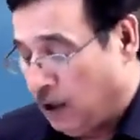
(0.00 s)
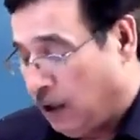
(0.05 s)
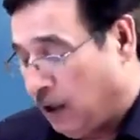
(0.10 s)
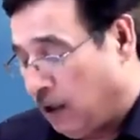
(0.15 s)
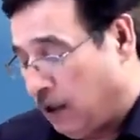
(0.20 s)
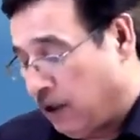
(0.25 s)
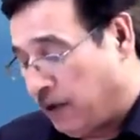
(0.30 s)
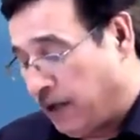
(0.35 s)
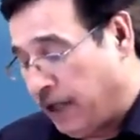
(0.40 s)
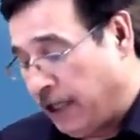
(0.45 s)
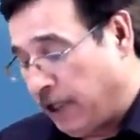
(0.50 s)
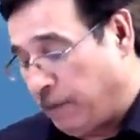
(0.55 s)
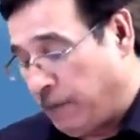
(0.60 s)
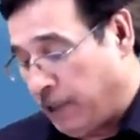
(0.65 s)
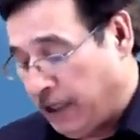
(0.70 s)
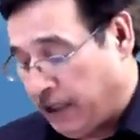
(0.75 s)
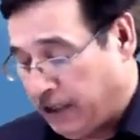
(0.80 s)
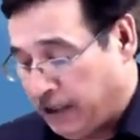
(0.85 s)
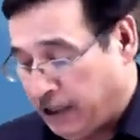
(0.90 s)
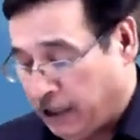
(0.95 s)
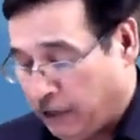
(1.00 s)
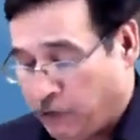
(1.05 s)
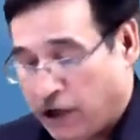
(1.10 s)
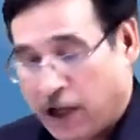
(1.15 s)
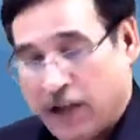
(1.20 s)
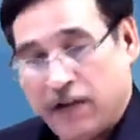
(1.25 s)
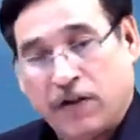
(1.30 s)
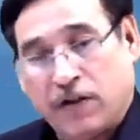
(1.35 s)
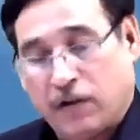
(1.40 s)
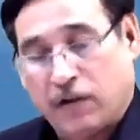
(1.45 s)
Rent paid in
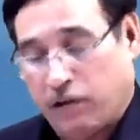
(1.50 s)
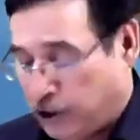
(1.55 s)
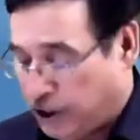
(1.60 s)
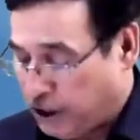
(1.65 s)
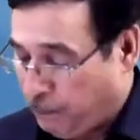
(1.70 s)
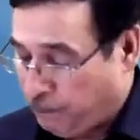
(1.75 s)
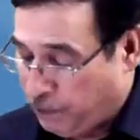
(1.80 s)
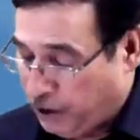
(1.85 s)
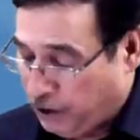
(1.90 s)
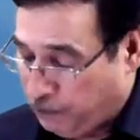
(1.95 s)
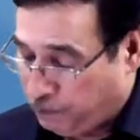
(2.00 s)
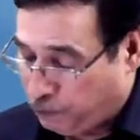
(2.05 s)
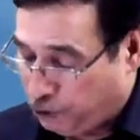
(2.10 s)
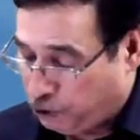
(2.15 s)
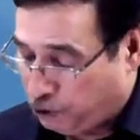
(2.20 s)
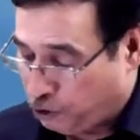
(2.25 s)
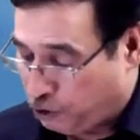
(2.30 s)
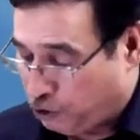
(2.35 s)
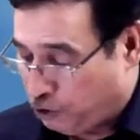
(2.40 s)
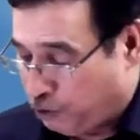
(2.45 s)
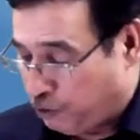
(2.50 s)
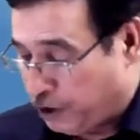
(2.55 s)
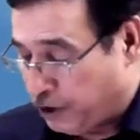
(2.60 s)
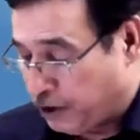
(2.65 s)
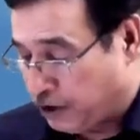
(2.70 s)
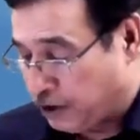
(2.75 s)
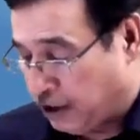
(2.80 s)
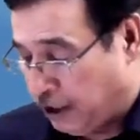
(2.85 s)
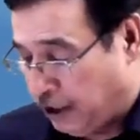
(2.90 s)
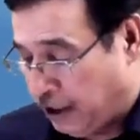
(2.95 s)
advance you will simply put towards
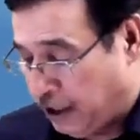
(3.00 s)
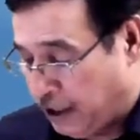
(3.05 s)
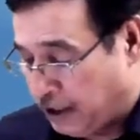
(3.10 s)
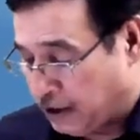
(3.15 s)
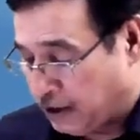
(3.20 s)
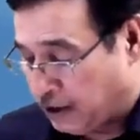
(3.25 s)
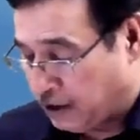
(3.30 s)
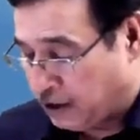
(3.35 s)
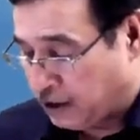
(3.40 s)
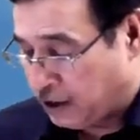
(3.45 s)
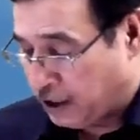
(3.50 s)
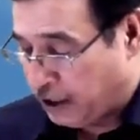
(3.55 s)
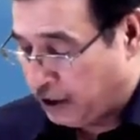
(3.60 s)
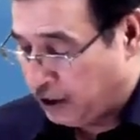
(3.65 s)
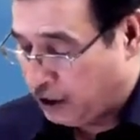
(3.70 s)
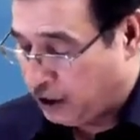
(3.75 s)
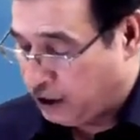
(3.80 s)
the asset side.